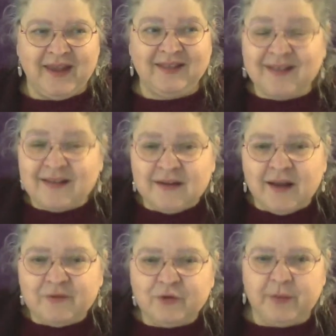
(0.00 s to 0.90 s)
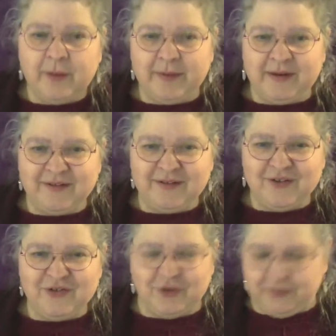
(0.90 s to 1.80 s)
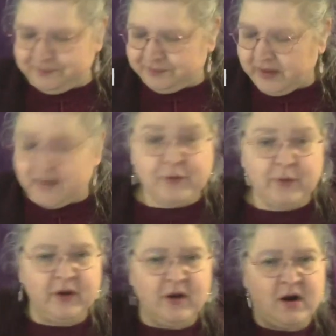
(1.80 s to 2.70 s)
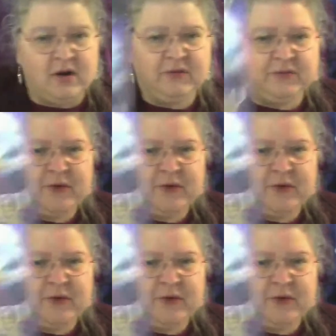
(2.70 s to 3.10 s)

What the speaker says: it doesn't have to be a big decision. If you want a card